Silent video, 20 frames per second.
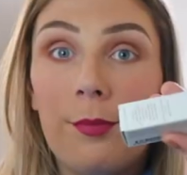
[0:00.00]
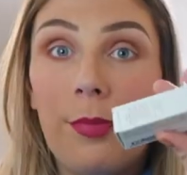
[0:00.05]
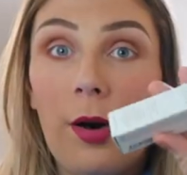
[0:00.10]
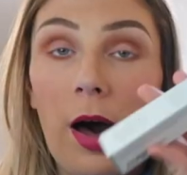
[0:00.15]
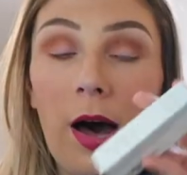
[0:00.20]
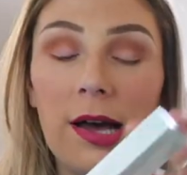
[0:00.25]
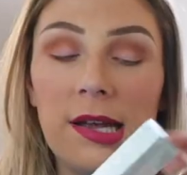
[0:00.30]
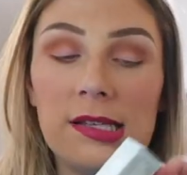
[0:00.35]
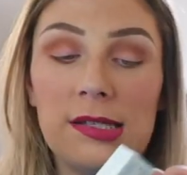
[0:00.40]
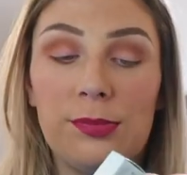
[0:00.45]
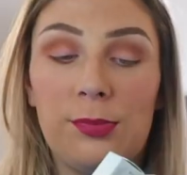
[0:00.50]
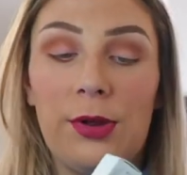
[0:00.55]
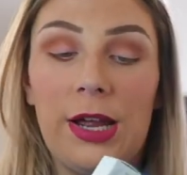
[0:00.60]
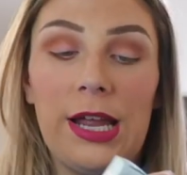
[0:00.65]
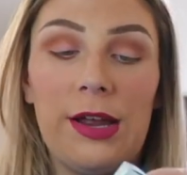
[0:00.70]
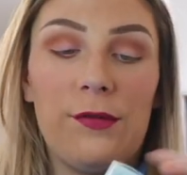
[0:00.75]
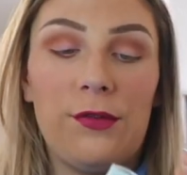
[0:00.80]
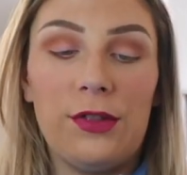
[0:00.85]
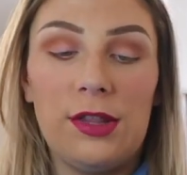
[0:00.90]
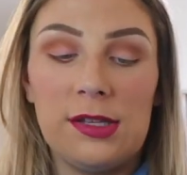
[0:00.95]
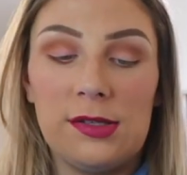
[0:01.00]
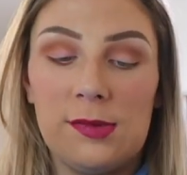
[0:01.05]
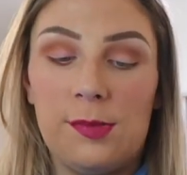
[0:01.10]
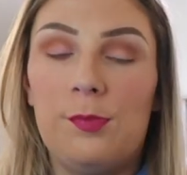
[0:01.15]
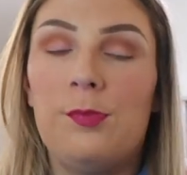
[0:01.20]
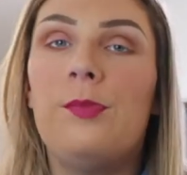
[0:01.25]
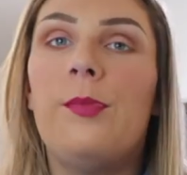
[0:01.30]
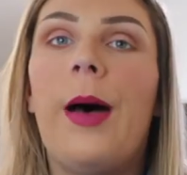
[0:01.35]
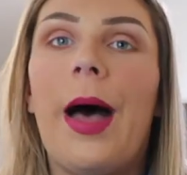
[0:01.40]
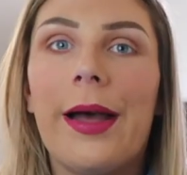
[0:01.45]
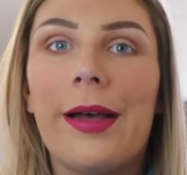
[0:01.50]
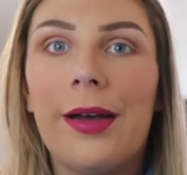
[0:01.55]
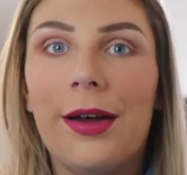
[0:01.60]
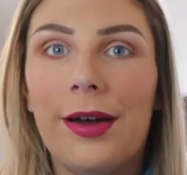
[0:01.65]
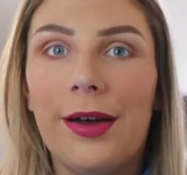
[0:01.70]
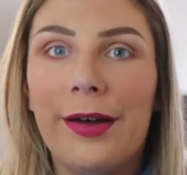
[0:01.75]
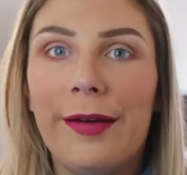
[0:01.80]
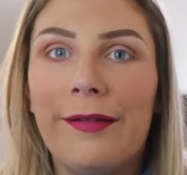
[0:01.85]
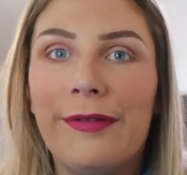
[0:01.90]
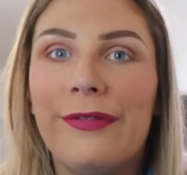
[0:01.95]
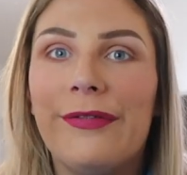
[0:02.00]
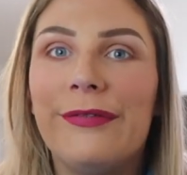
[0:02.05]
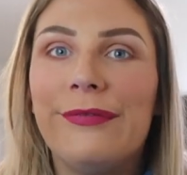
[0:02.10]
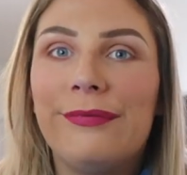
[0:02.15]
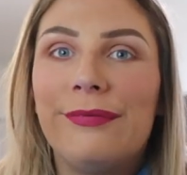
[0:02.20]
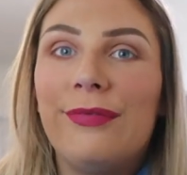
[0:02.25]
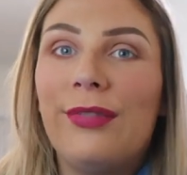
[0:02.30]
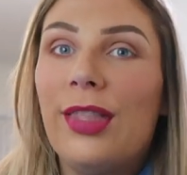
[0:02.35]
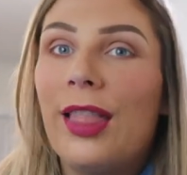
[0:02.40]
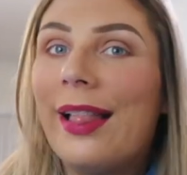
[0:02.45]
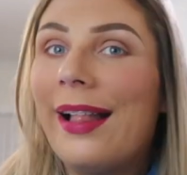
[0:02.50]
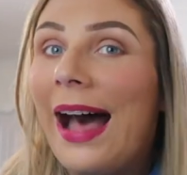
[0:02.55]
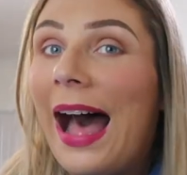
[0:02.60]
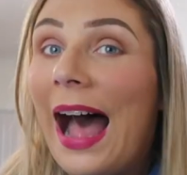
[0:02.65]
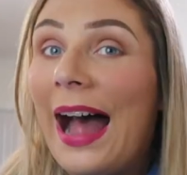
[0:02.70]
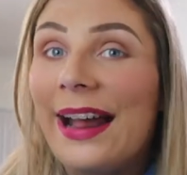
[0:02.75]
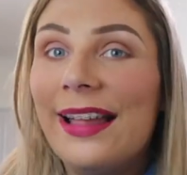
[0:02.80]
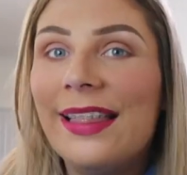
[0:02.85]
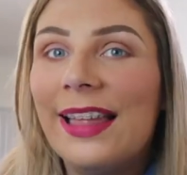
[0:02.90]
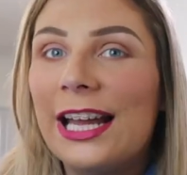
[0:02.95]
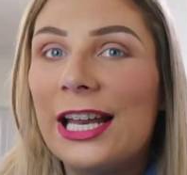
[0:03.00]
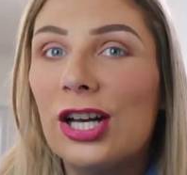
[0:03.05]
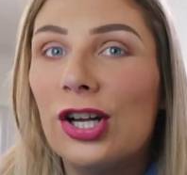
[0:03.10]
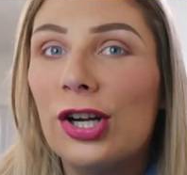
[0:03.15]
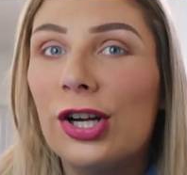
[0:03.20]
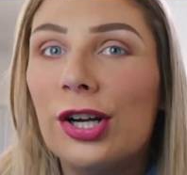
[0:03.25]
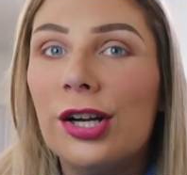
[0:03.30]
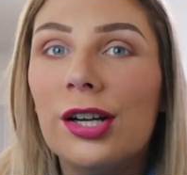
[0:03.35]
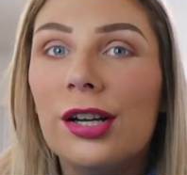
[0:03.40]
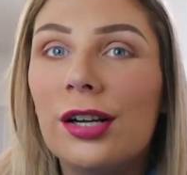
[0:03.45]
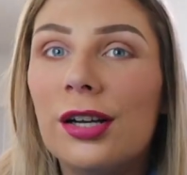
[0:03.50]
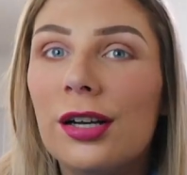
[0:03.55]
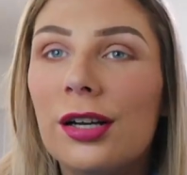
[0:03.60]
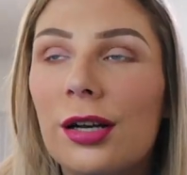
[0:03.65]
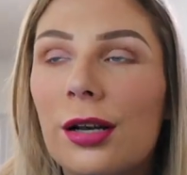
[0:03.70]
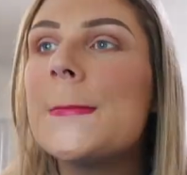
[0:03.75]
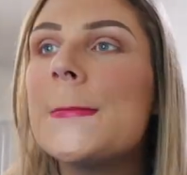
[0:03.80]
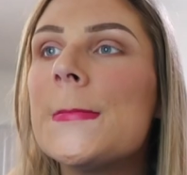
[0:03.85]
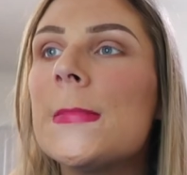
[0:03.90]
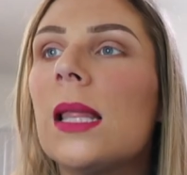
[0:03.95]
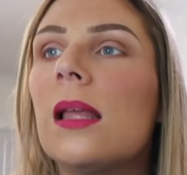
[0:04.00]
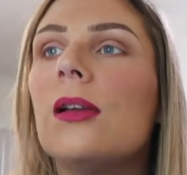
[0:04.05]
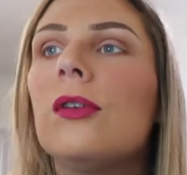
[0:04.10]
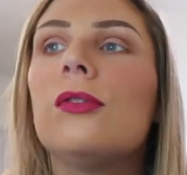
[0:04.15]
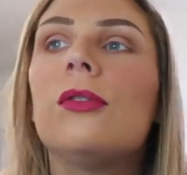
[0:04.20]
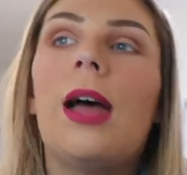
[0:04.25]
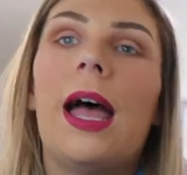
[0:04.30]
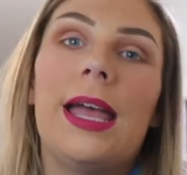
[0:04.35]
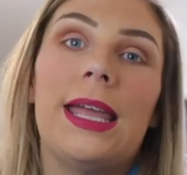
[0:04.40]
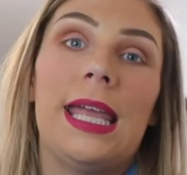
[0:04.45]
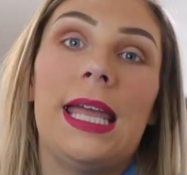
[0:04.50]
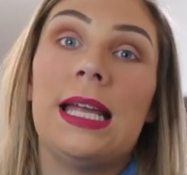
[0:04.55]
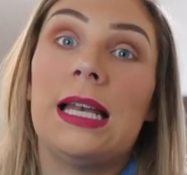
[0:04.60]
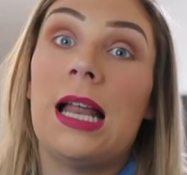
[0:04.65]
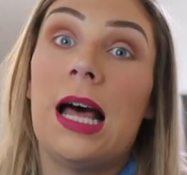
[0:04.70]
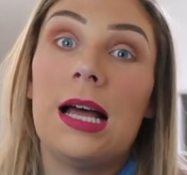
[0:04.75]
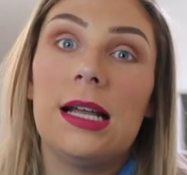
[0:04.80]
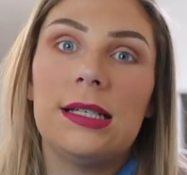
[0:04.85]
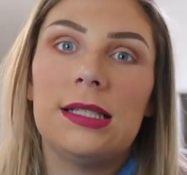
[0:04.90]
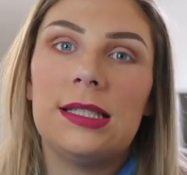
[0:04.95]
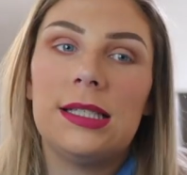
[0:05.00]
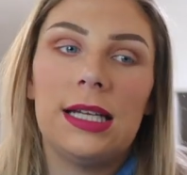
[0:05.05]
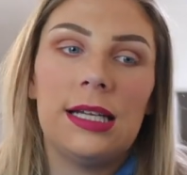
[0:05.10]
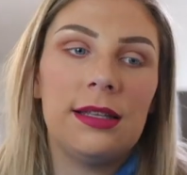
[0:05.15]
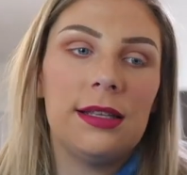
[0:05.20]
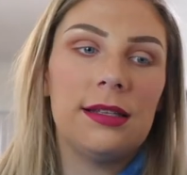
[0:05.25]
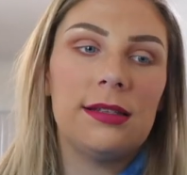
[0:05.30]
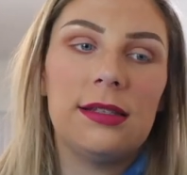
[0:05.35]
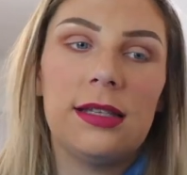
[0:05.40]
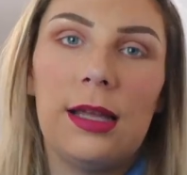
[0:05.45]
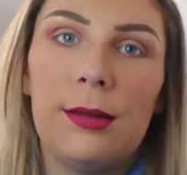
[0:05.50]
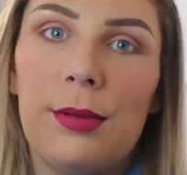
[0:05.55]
Pause break for this Becca highlighter. I cannot stand this.